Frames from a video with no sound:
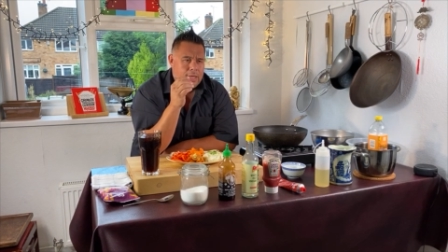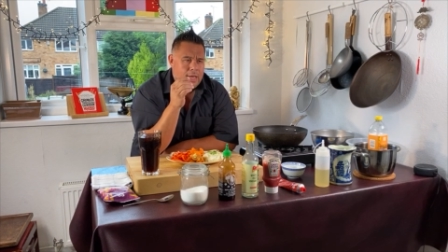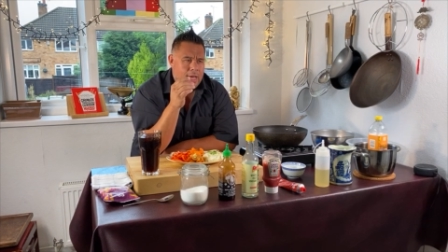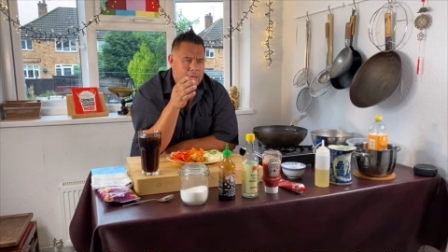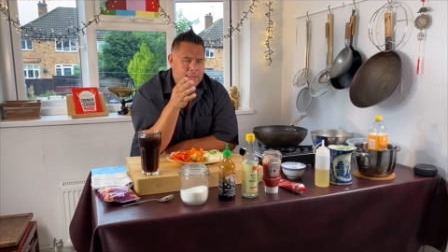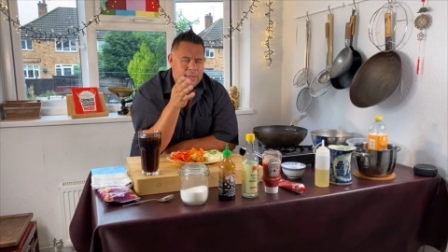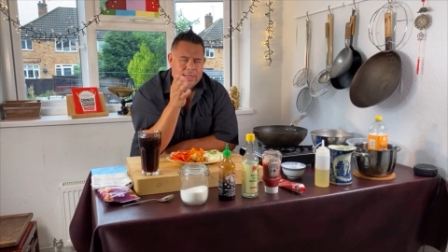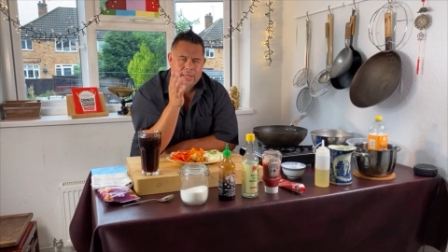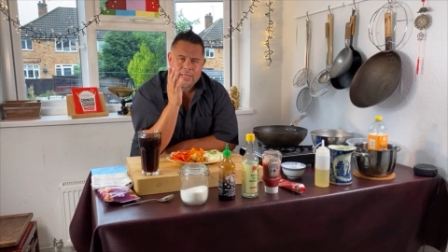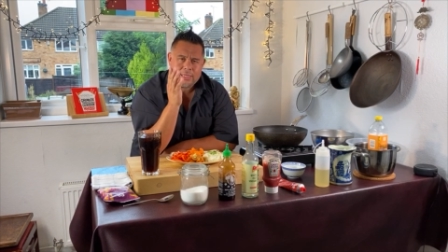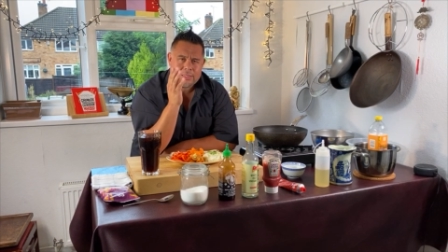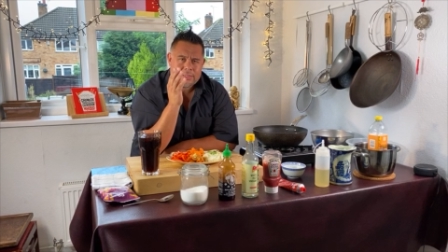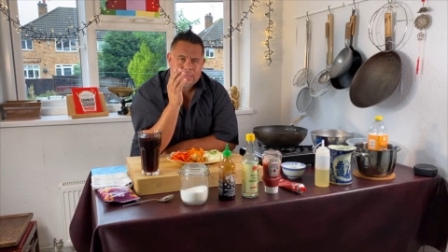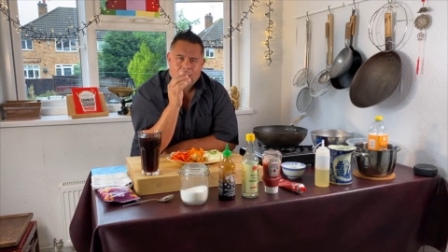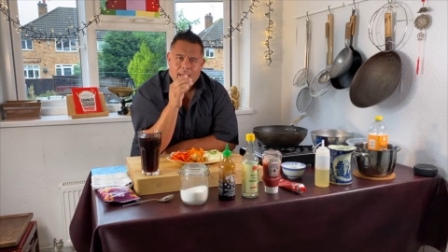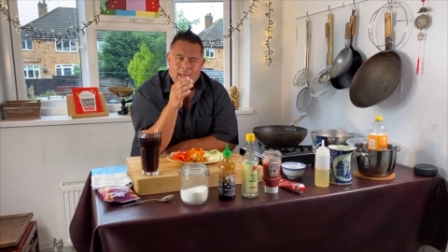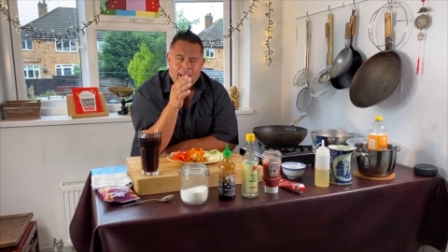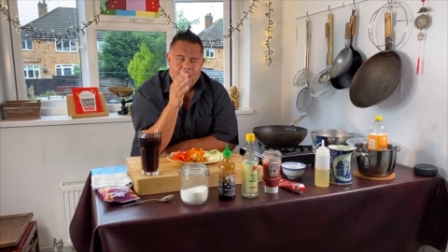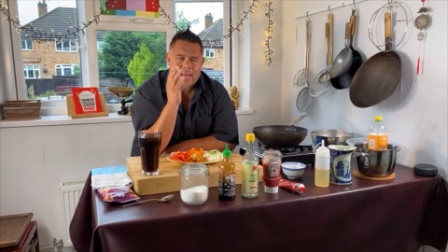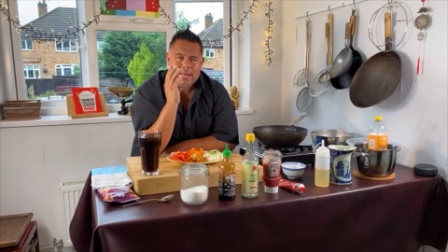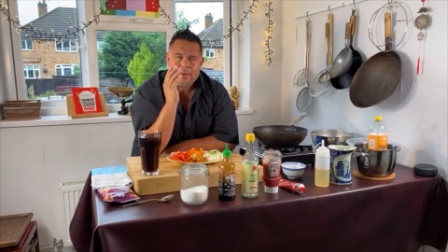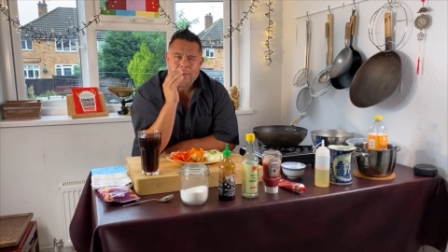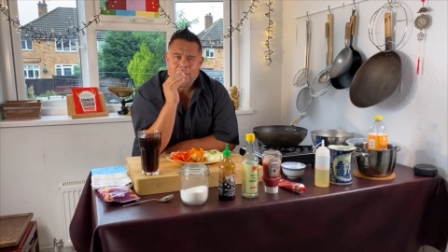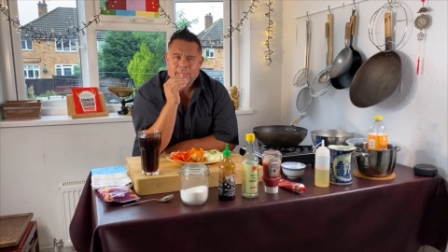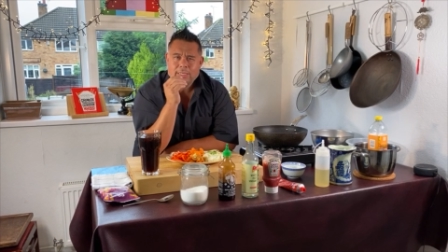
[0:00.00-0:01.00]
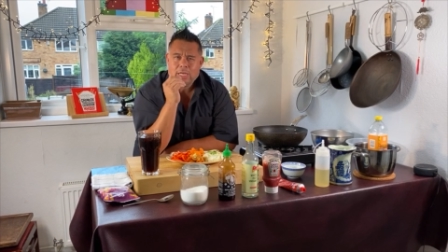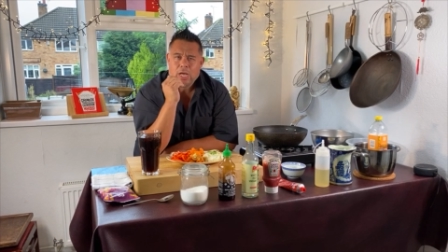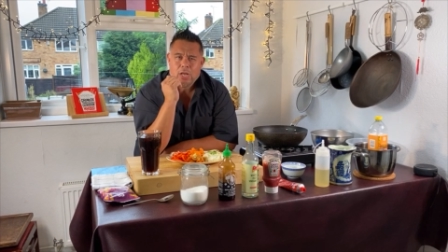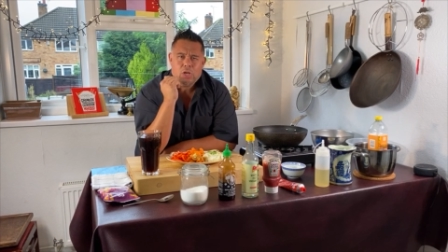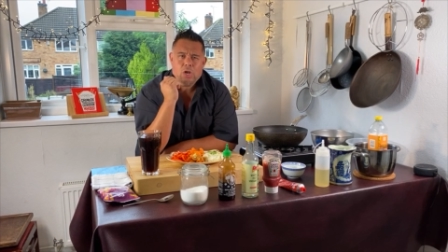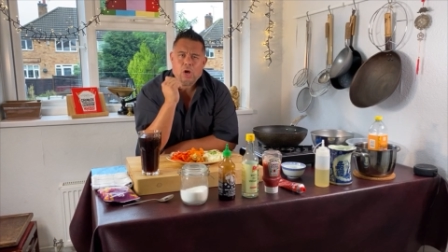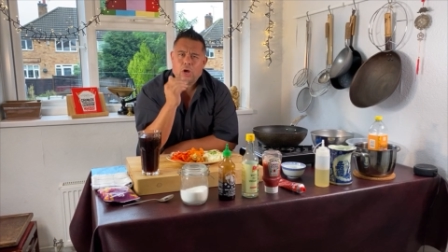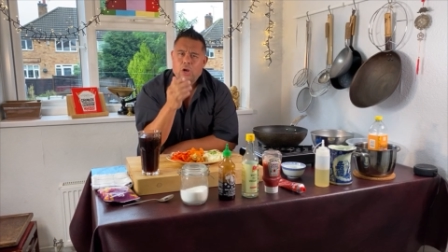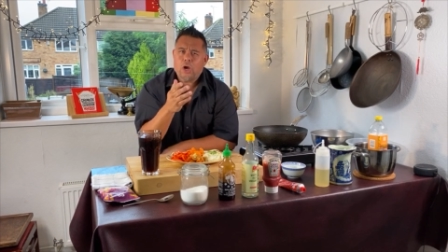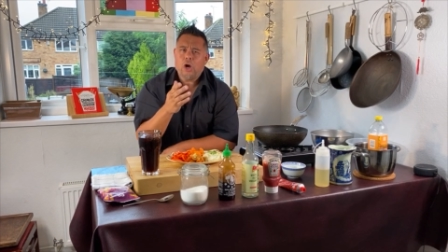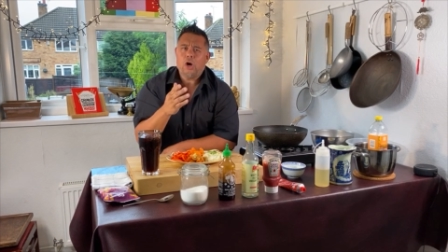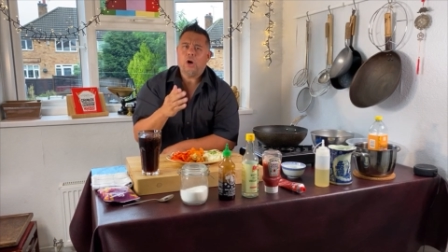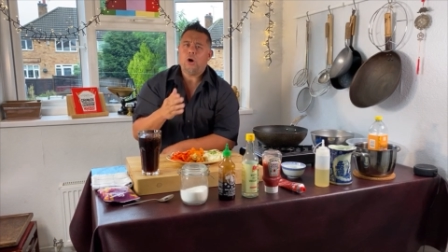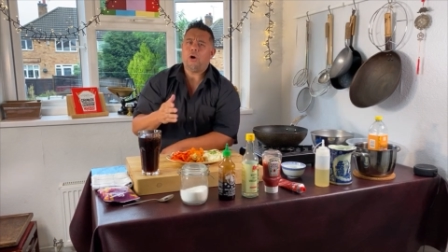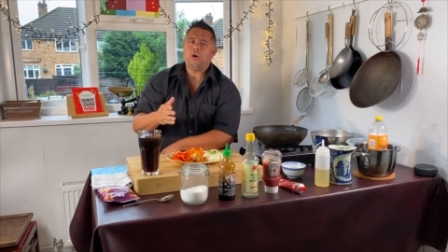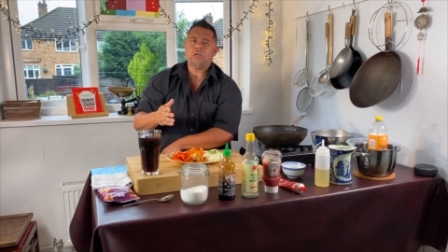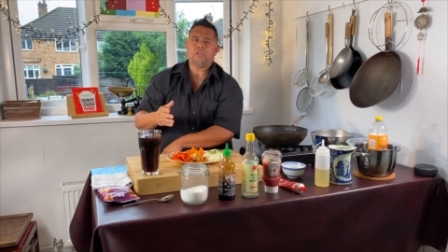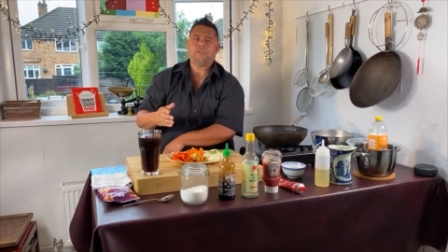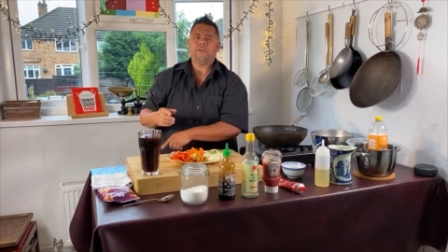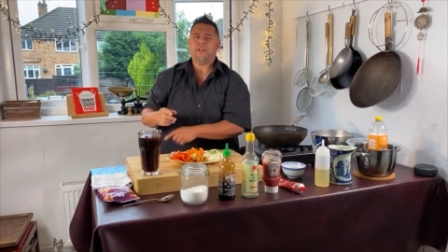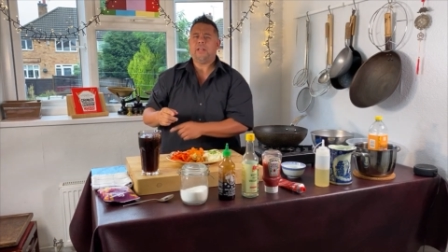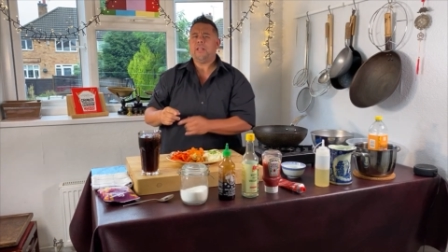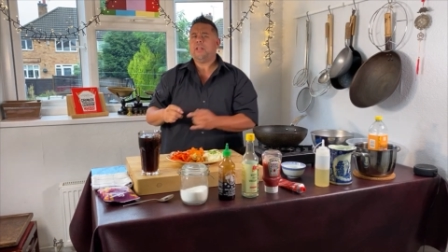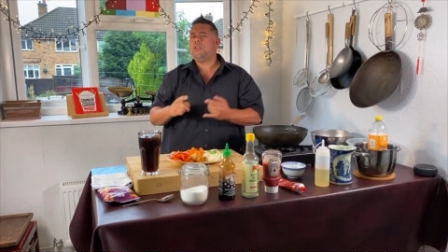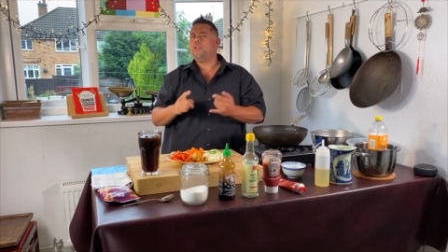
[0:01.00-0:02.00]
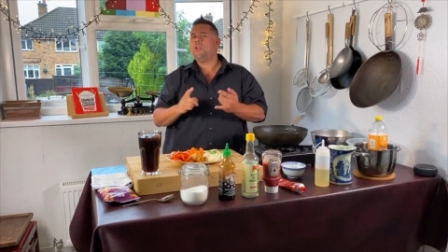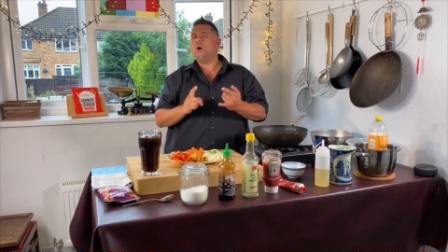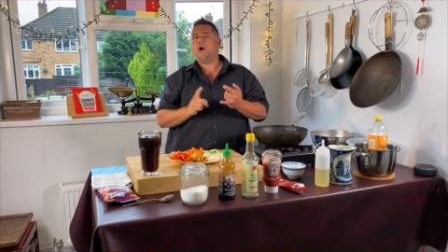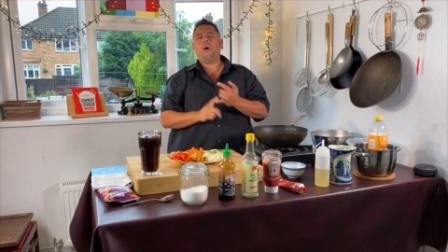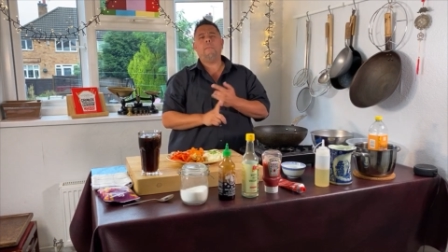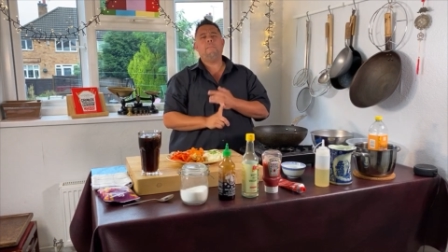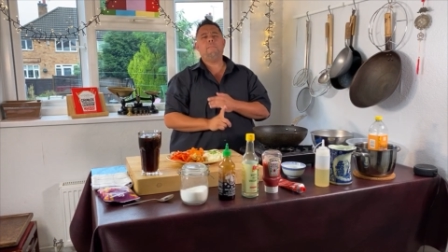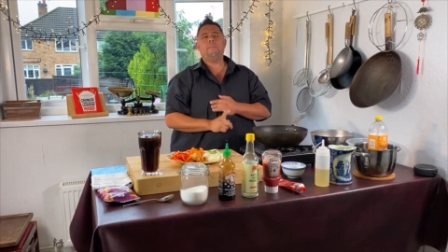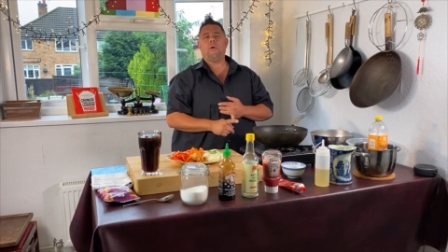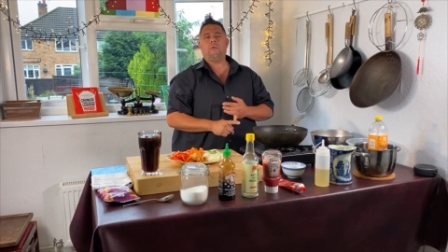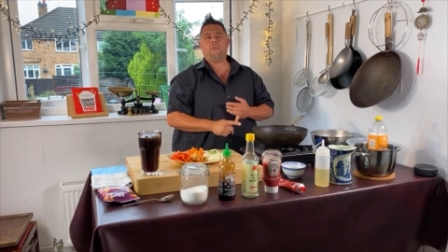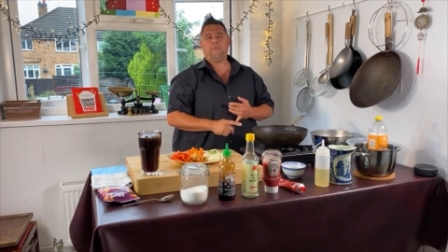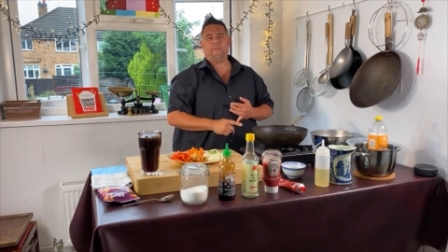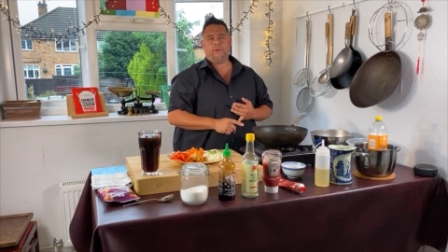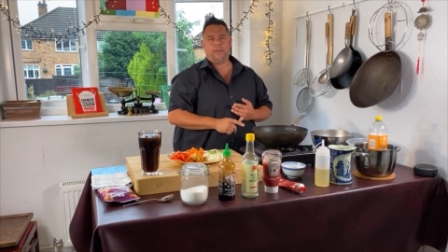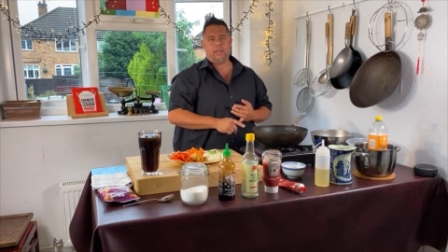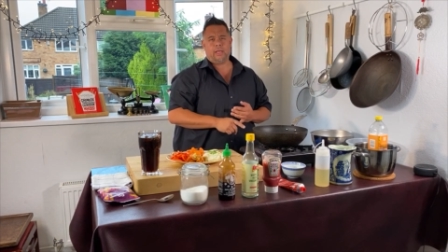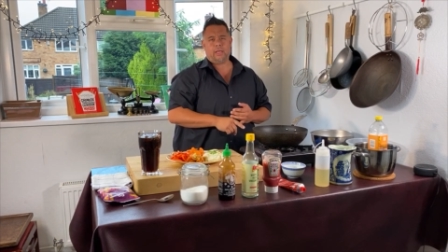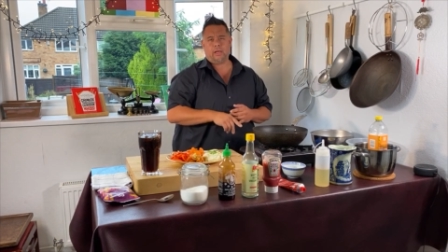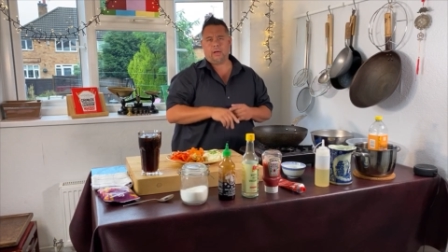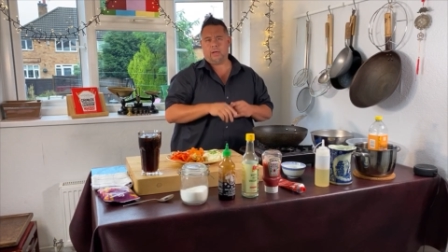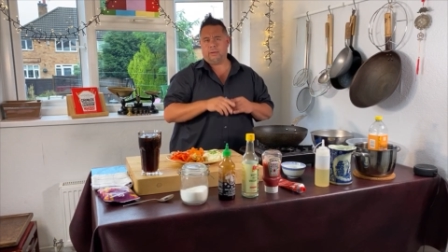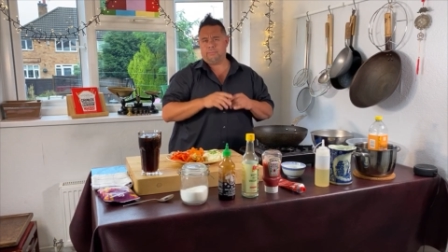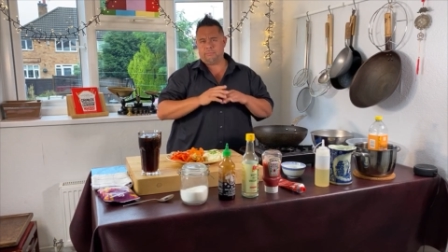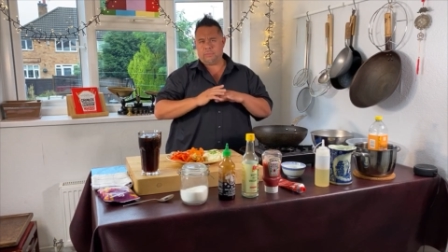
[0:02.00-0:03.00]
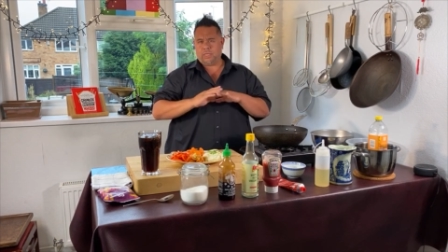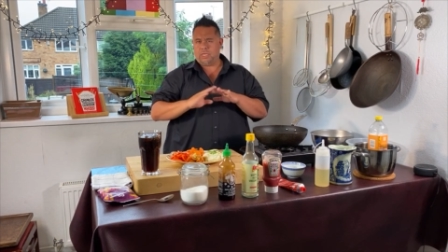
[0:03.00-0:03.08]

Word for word: I think there's, anyways, not a harsh vinegar, not a malt vinegar.